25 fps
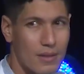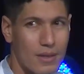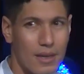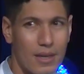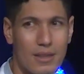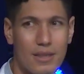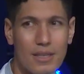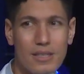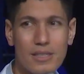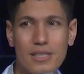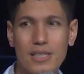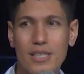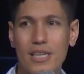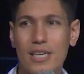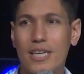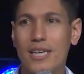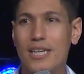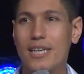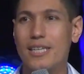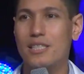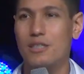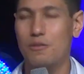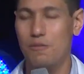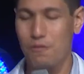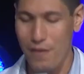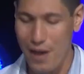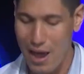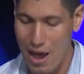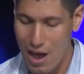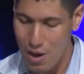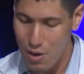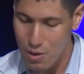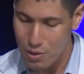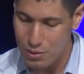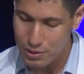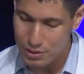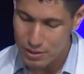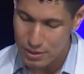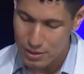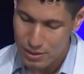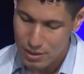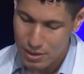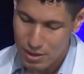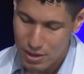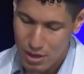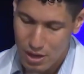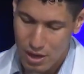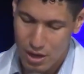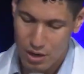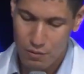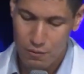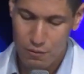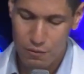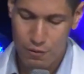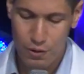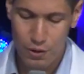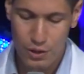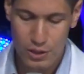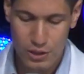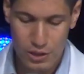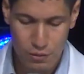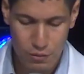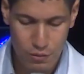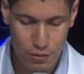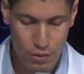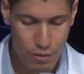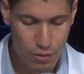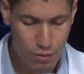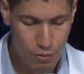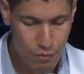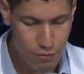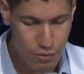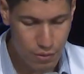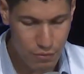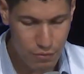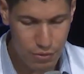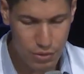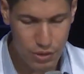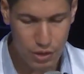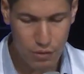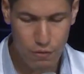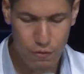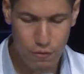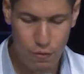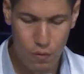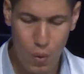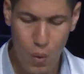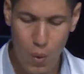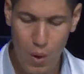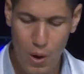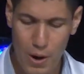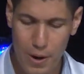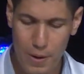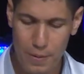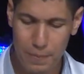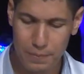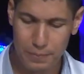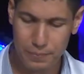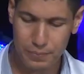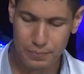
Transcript: And this key is found on verse 54.